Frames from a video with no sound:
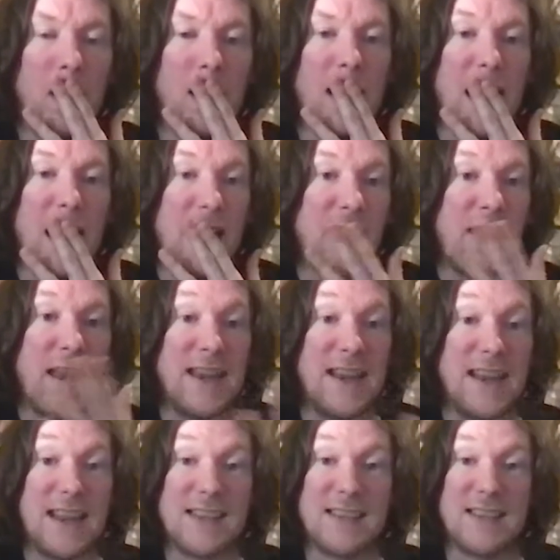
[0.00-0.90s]
And then
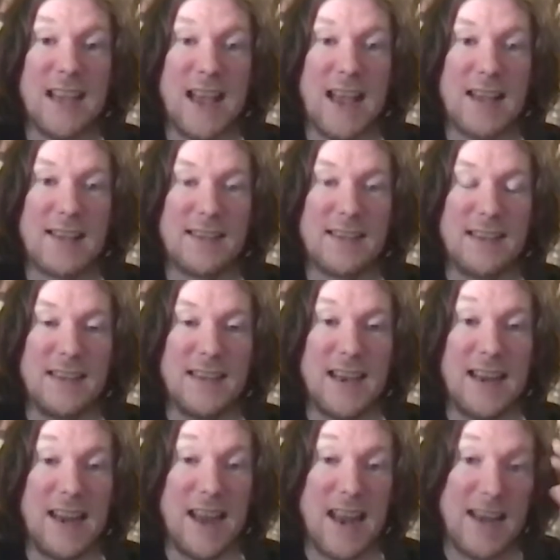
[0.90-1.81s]
he gets gassed, and
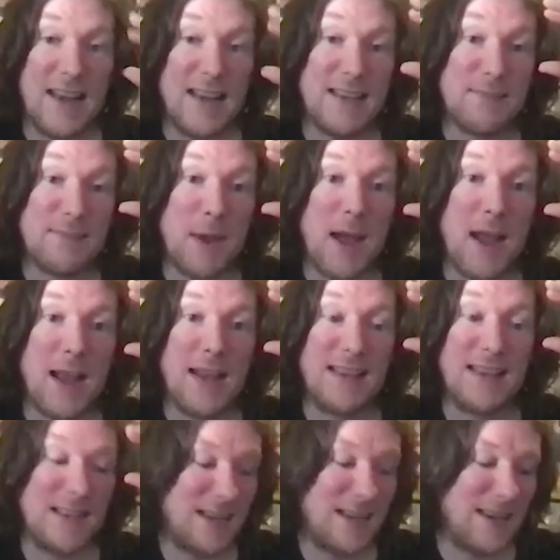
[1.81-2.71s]
in his
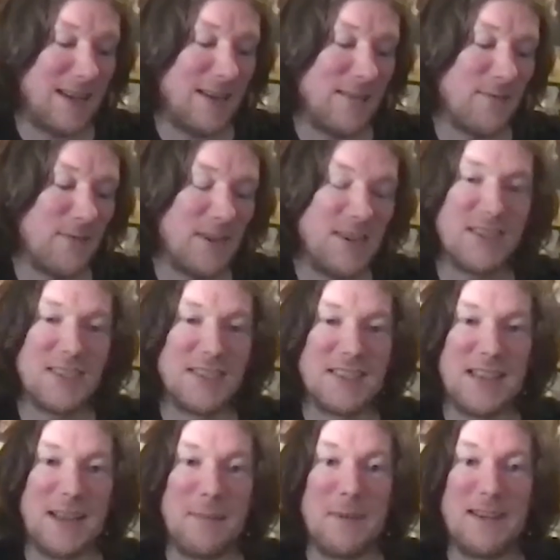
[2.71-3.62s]
mind he
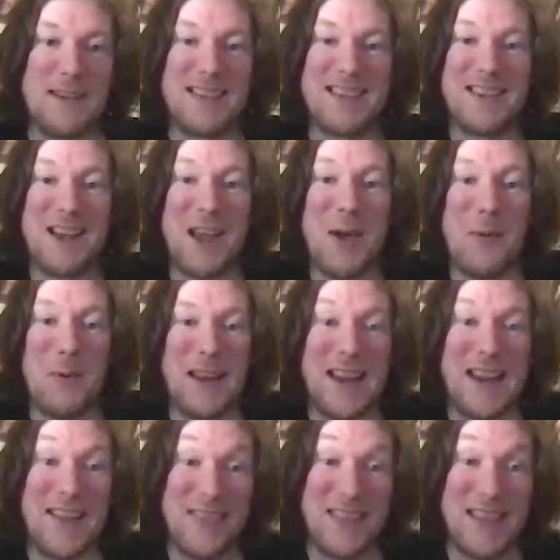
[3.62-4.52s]
envisions him and
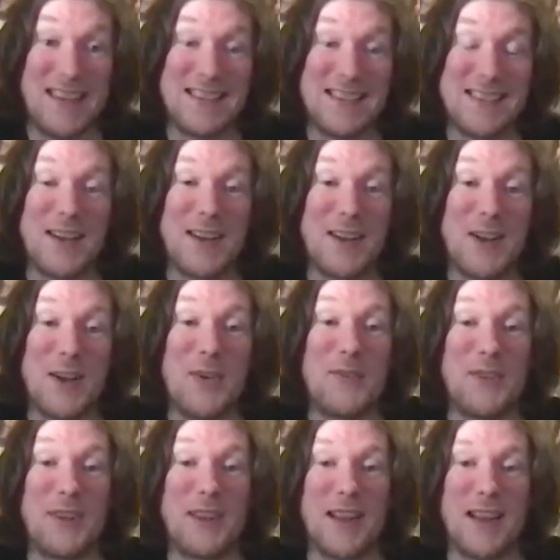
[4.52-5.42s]
Snowy in these
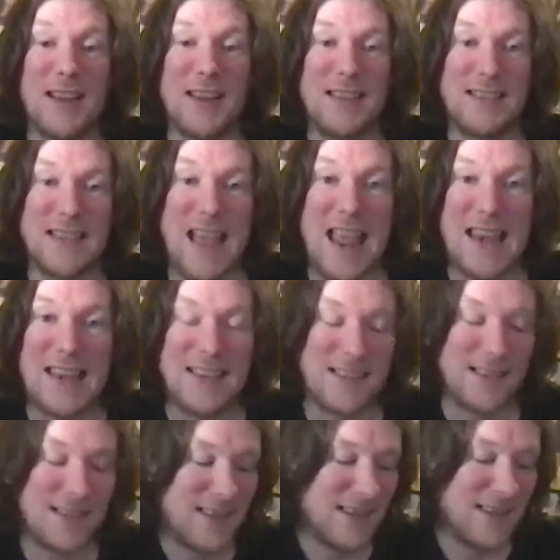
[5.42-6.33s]
sarcophagi
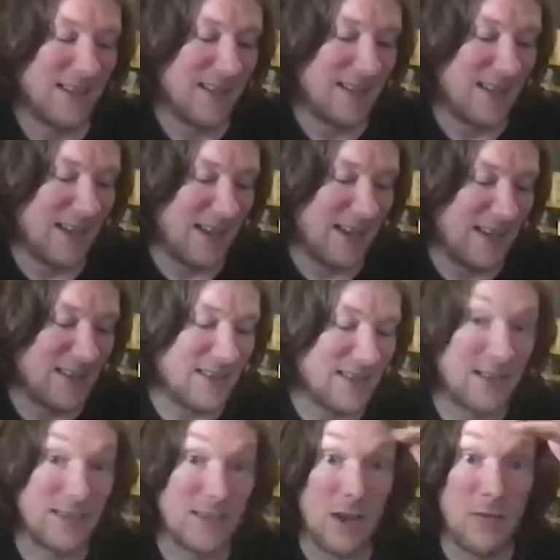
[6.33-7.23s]
dead, and he
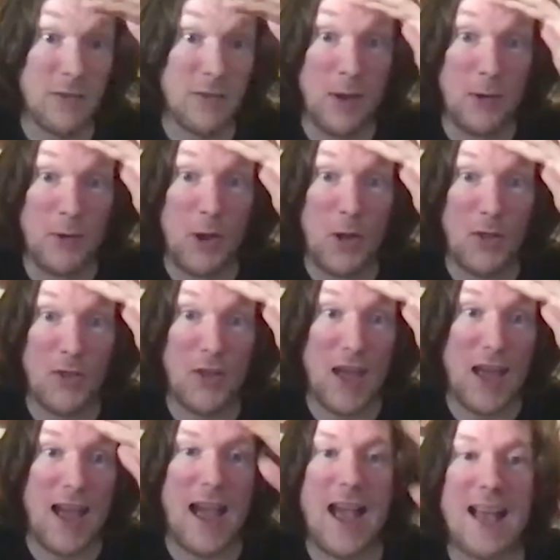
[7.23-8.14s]
just goes, oh no, not
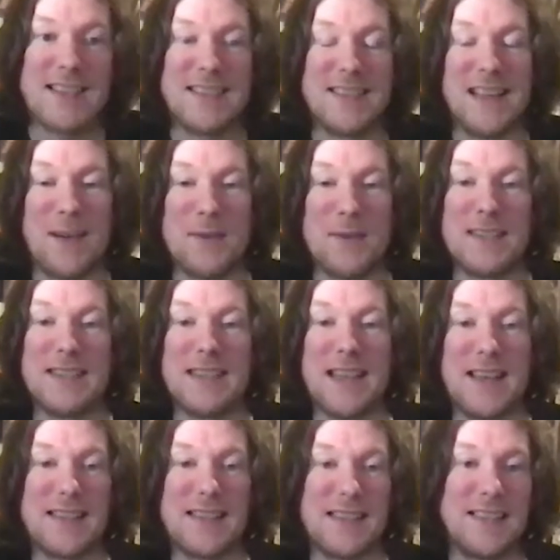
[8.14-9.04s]
that.
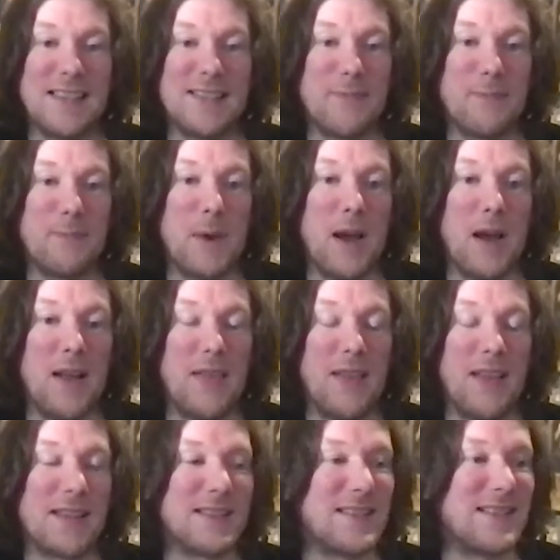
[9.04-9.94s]
That's his part.
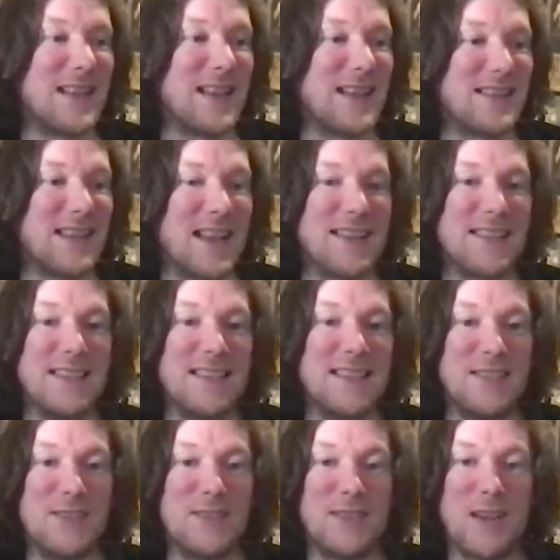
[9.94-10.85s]
That's as
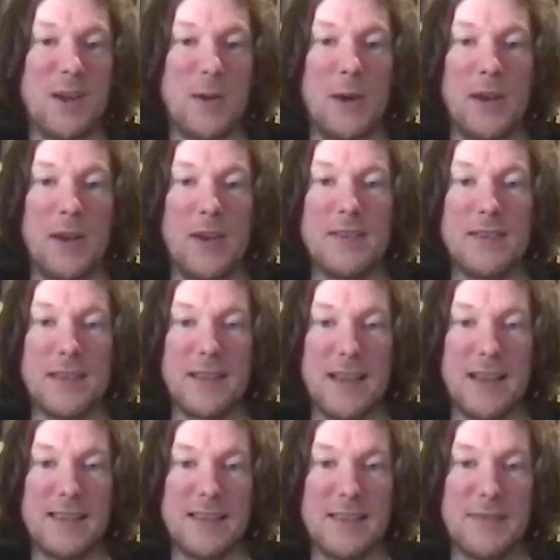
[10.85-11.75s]
he's going under,
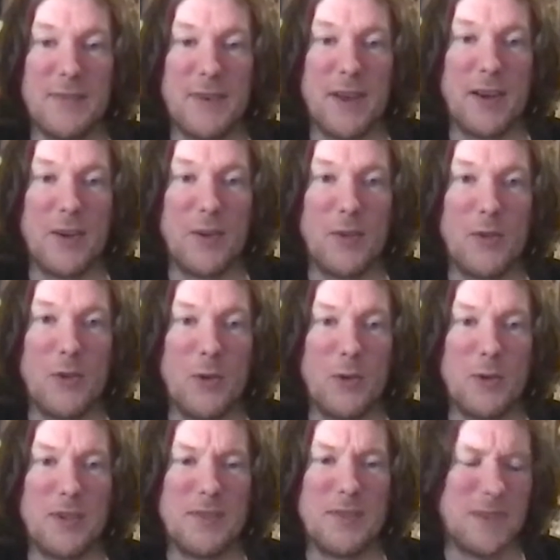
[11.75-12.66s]
that's his final
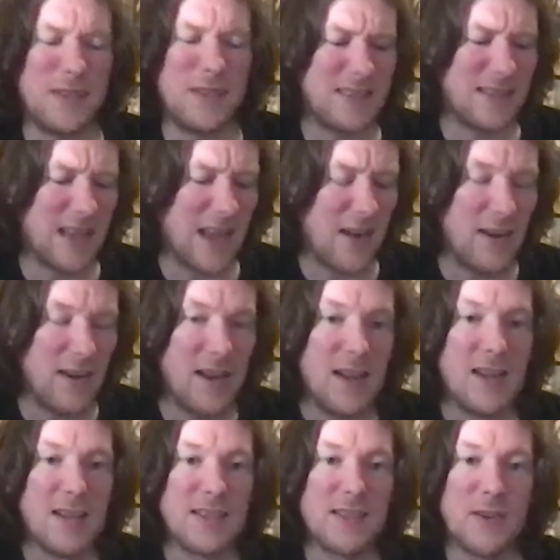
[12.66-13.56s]
thought, which is really scary.
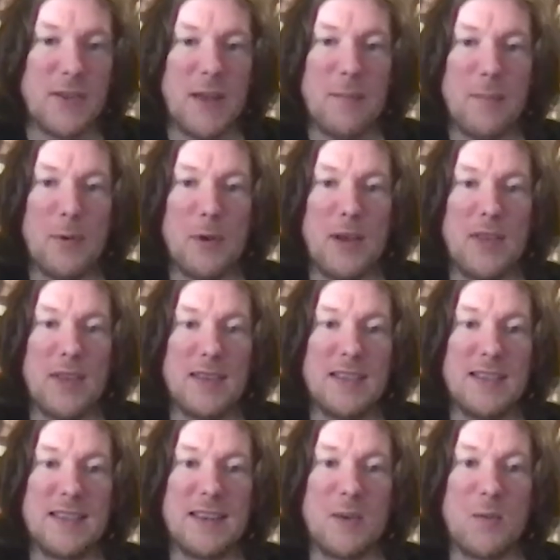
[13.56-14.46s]
So at that point he
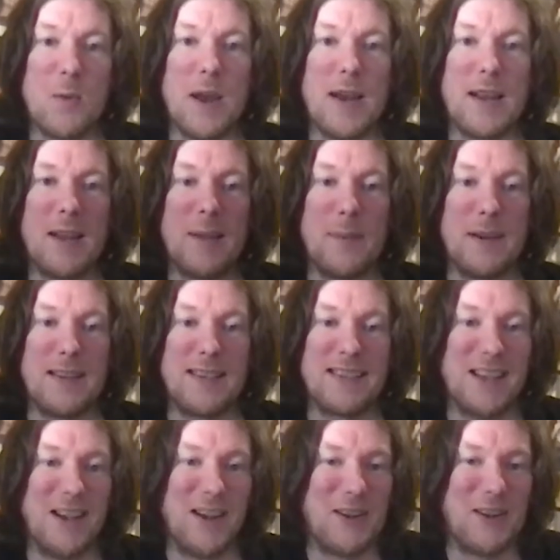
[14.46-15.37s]
thinks he's going to wake up in a
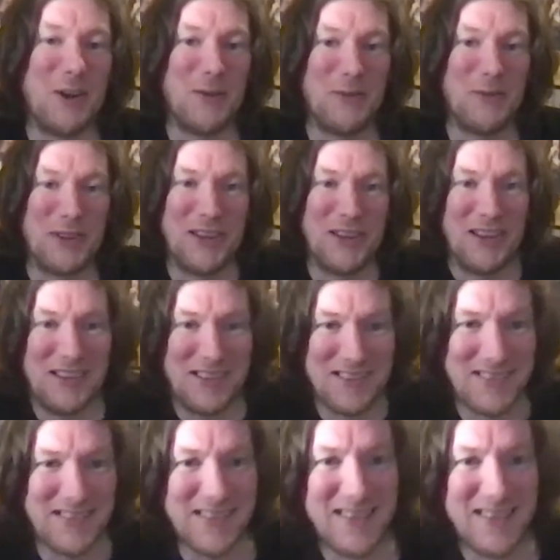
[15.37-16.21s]
sarcophagus.